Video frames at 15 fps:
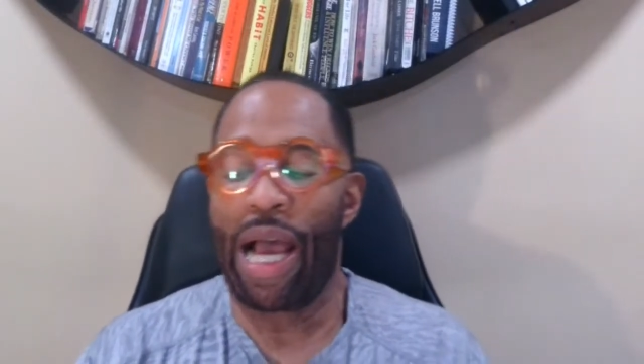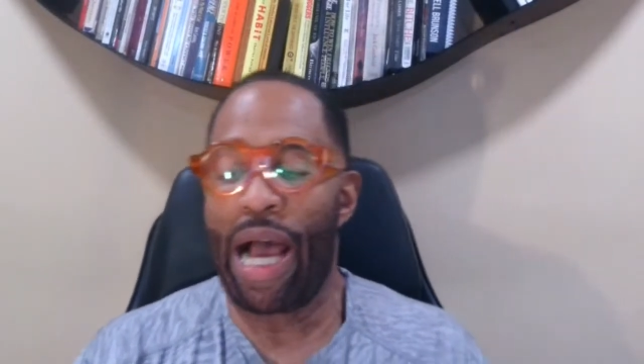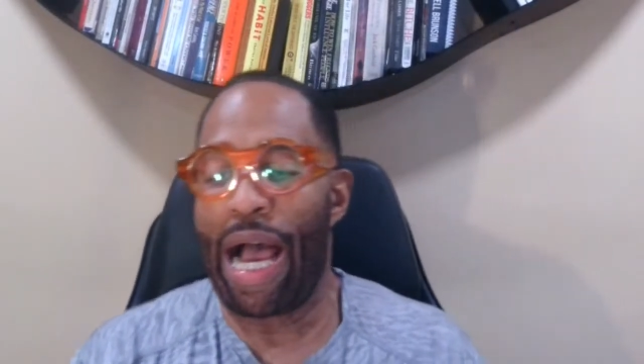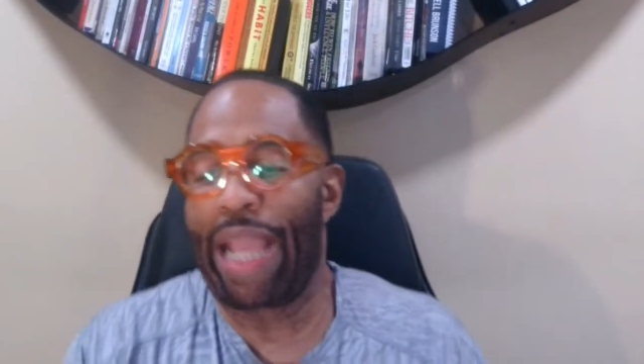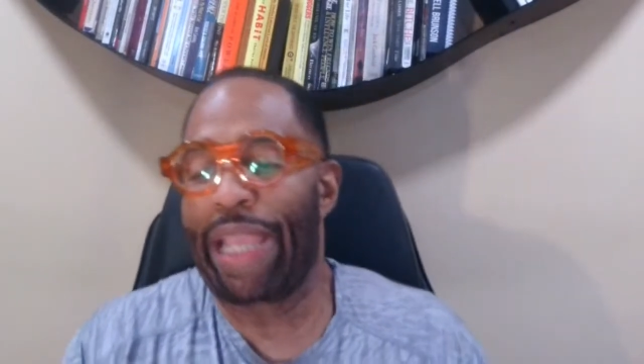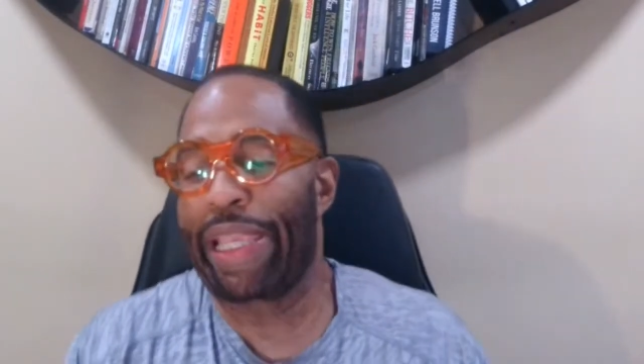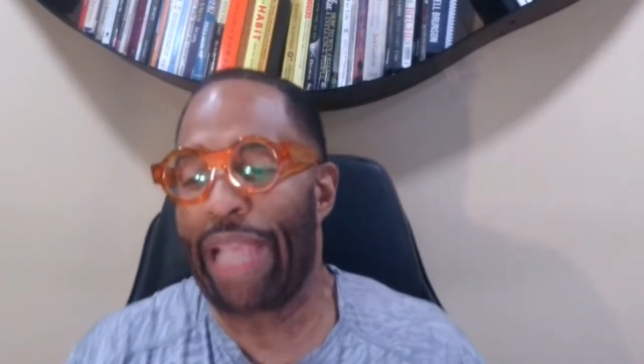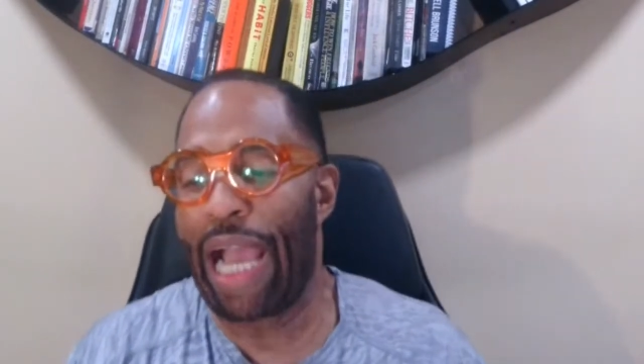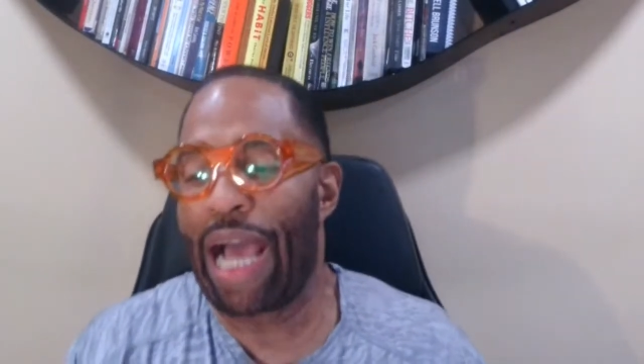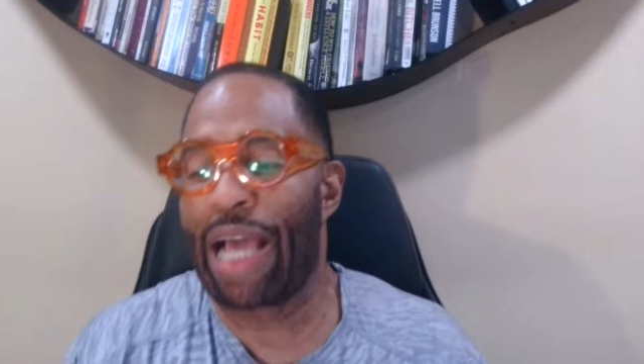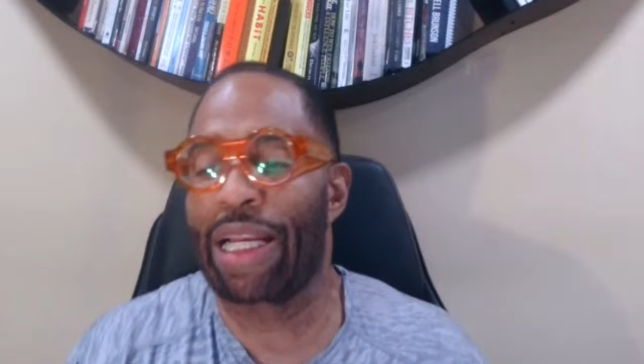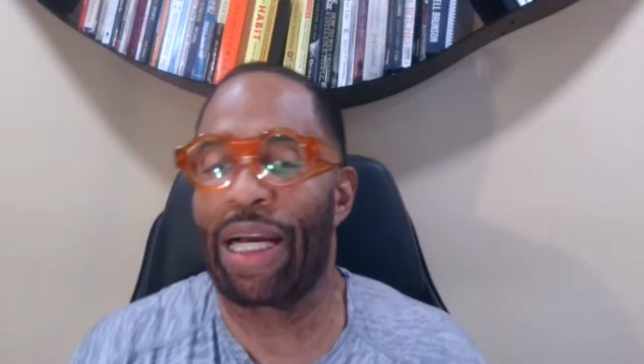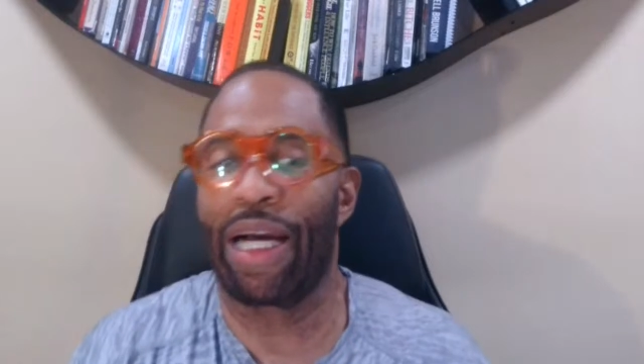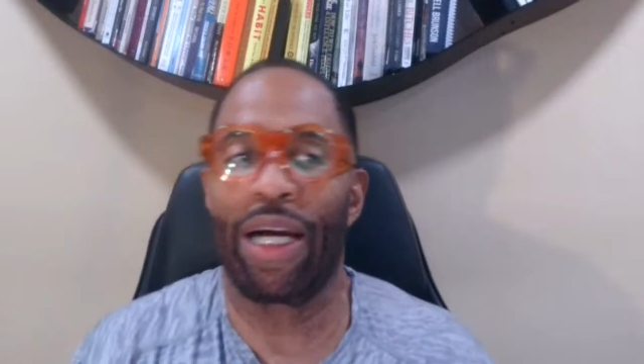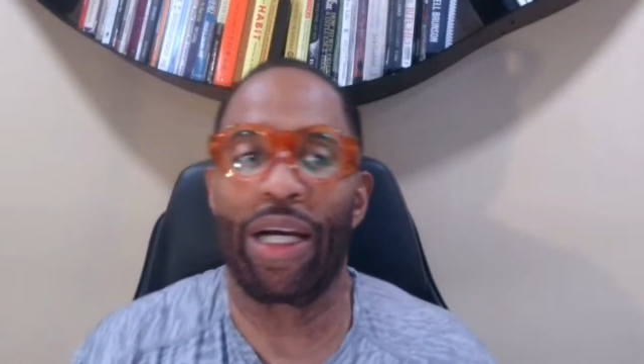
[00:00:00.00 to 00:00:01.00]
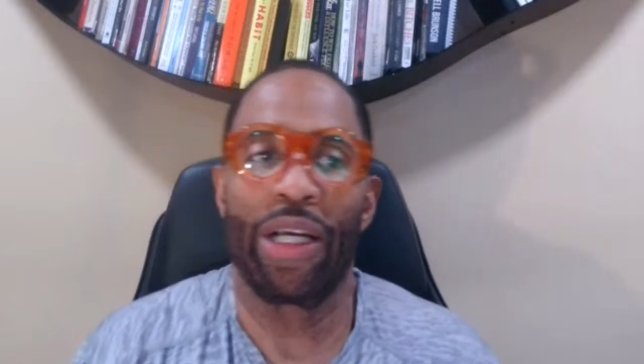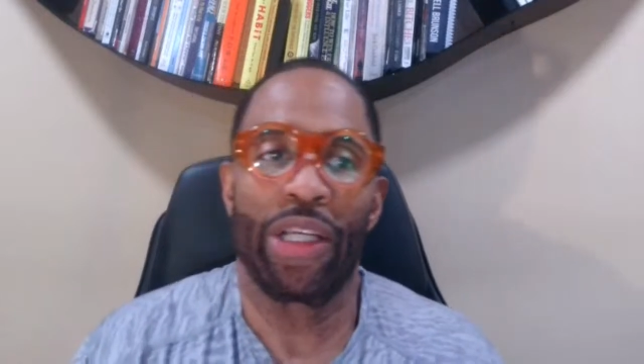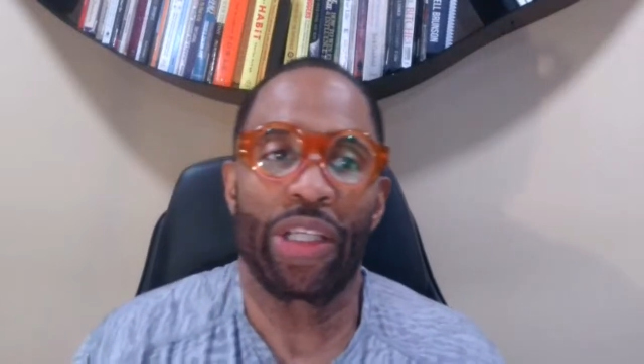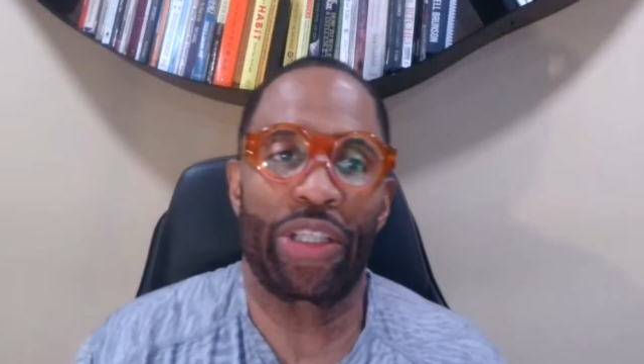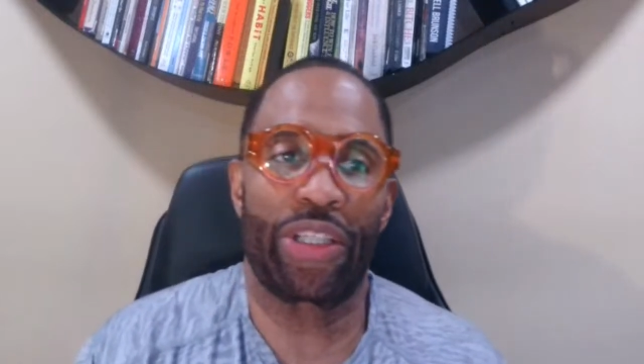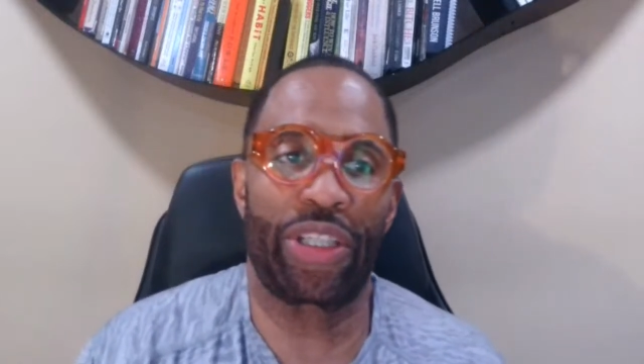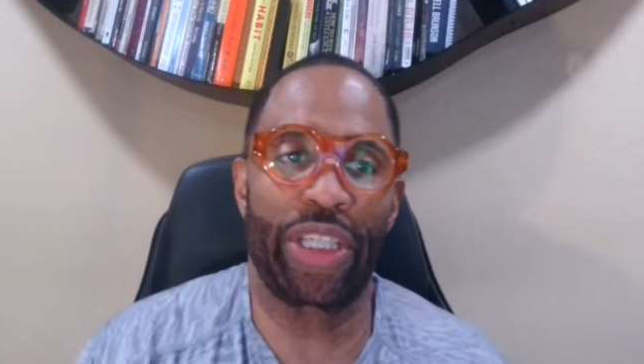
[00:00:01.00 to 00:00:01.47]
Ayana,
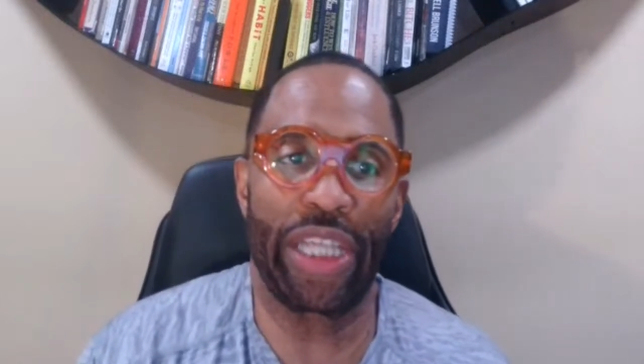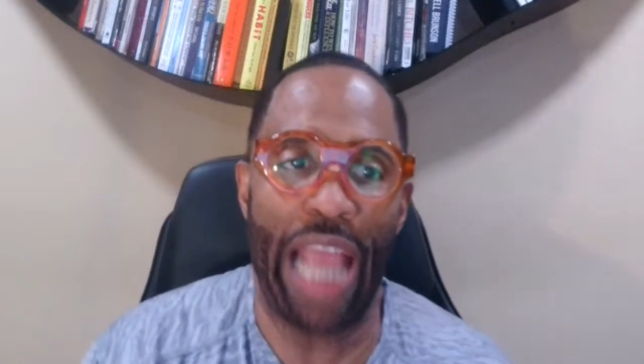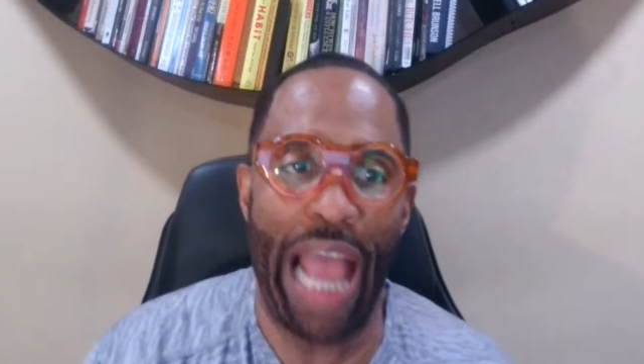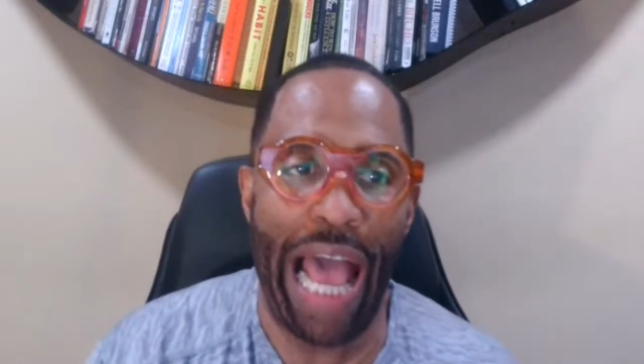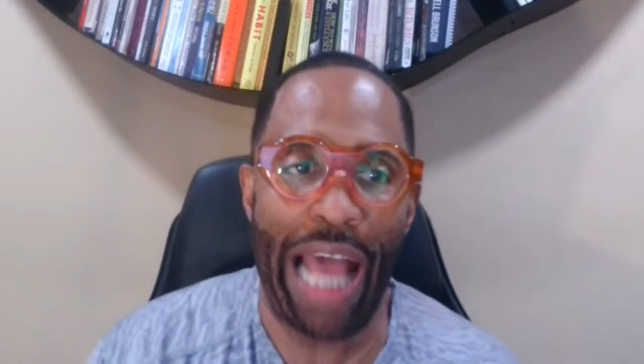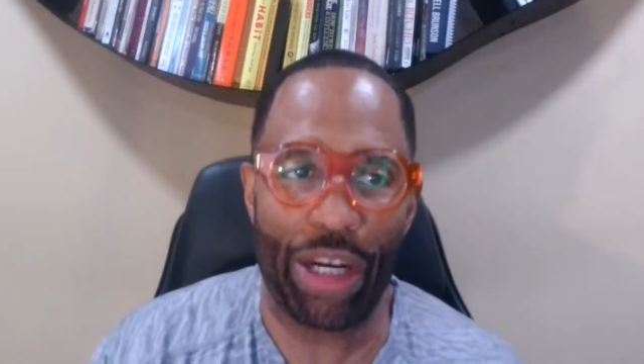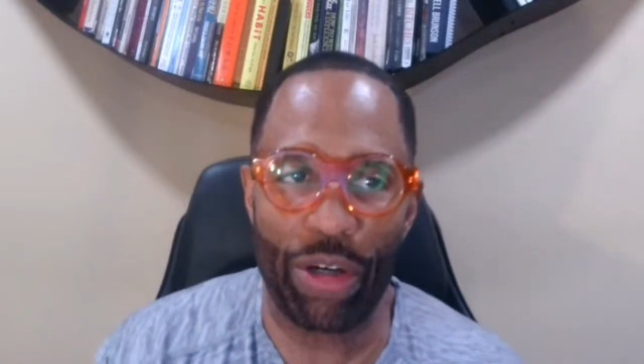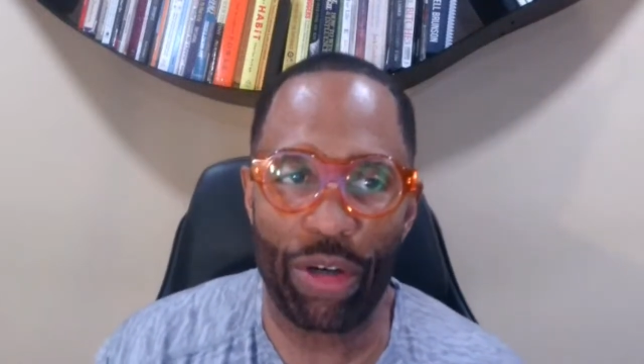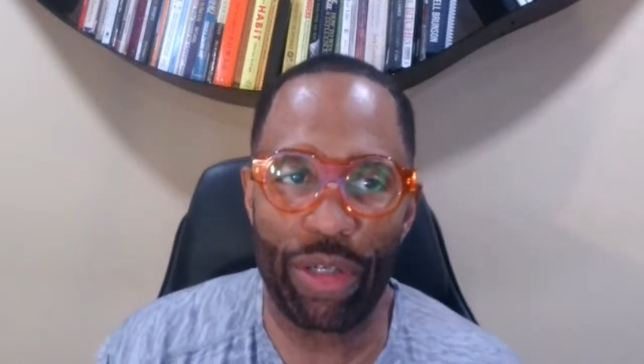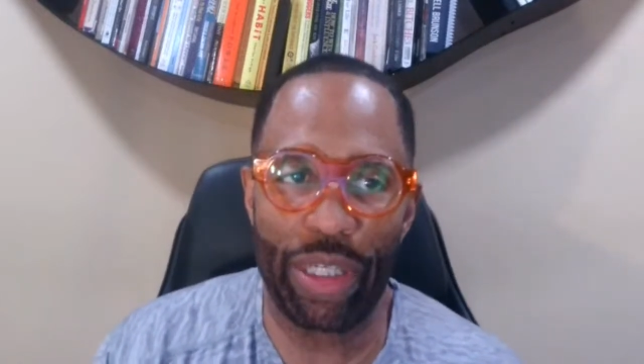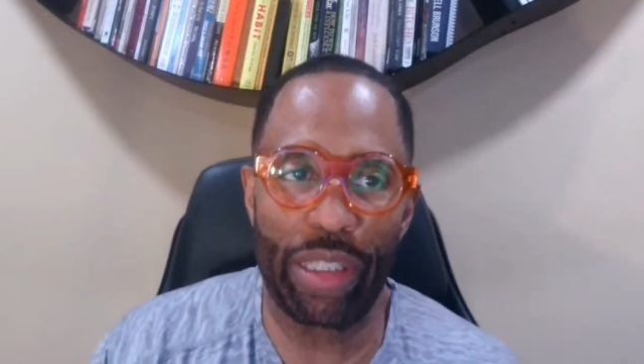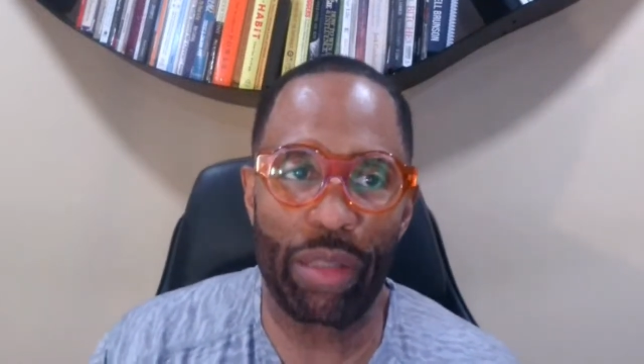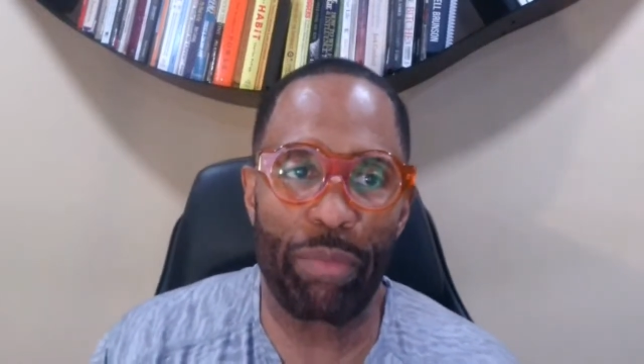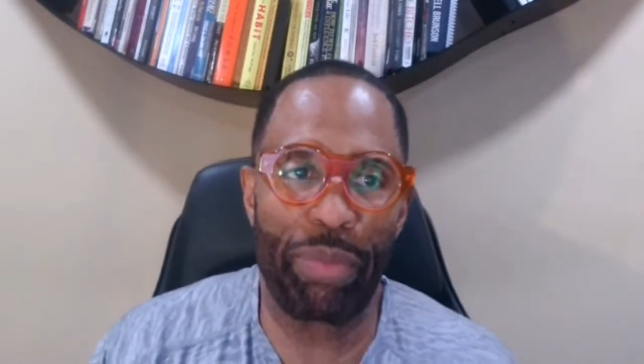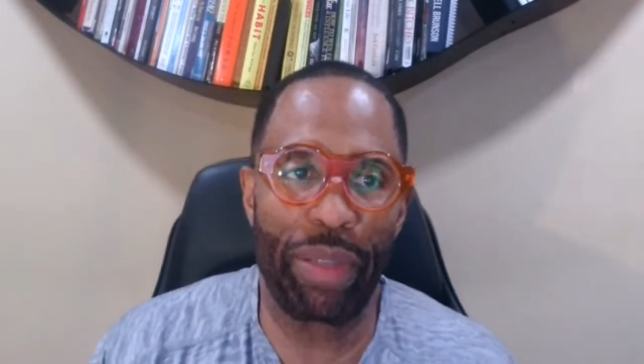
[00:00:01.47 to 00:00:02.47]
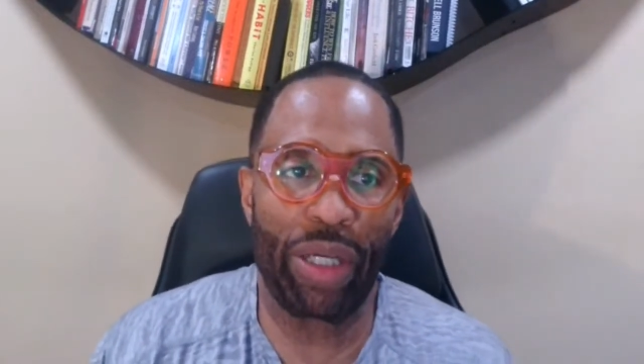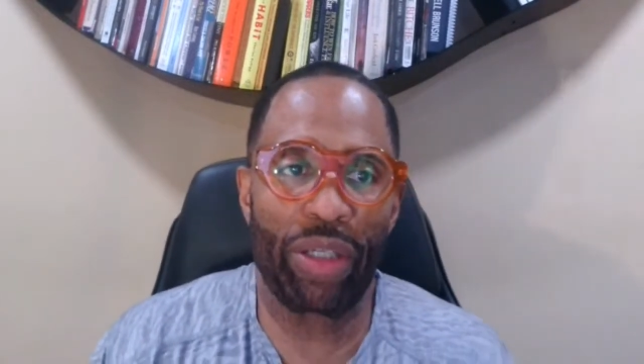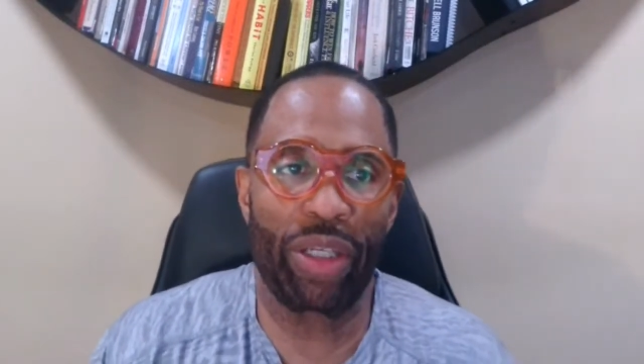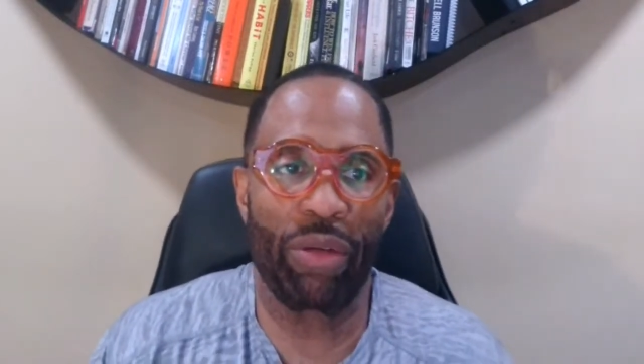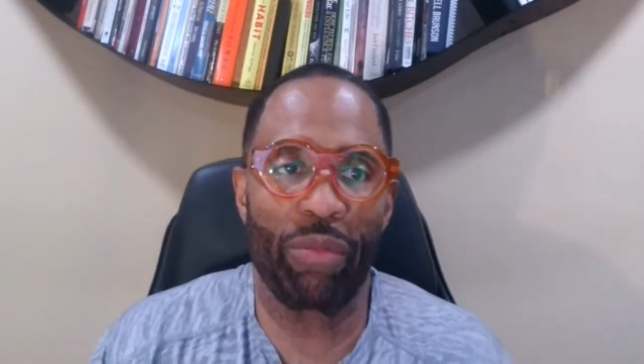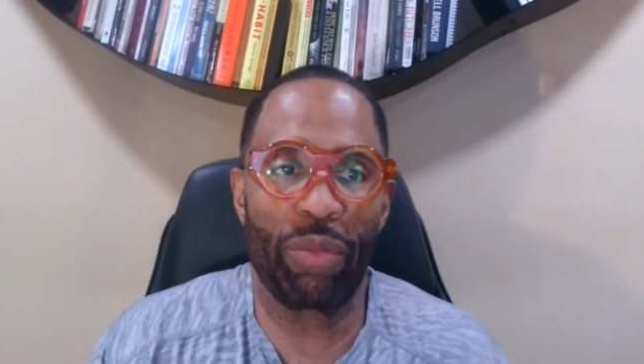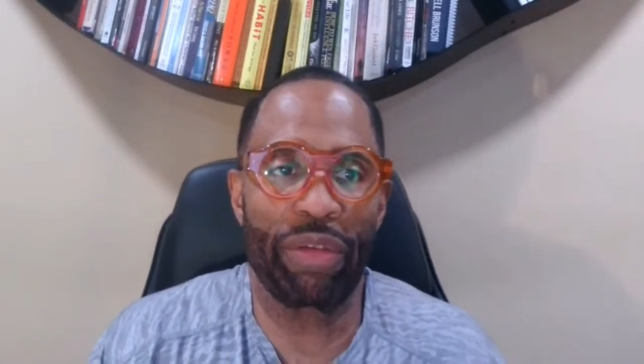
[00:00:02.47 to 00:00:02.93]
Seattle in the building.